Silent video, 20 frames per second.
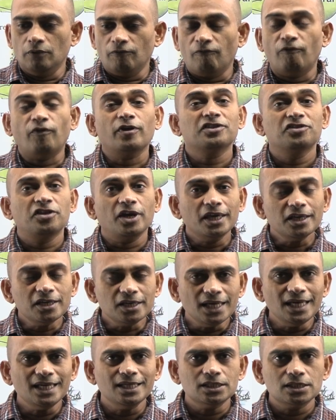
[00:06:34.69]
for their
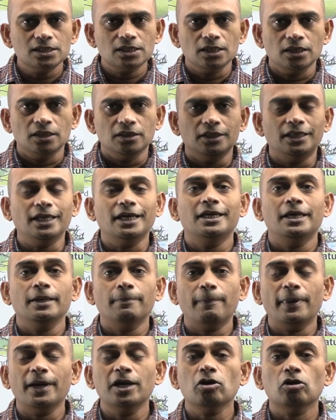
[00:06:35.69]
needs, they
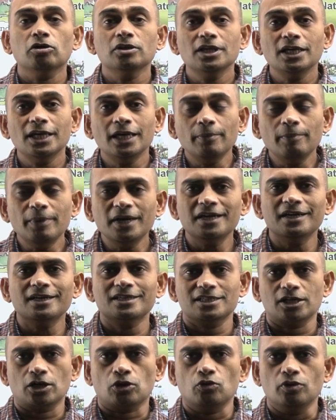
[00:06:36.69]
depend on the immediate
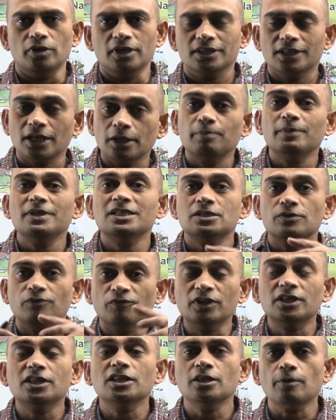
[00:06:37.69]
surrounding. That means
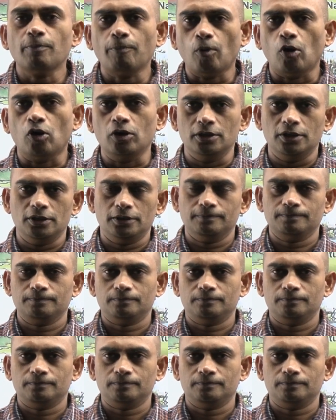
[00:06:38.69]
within the pond.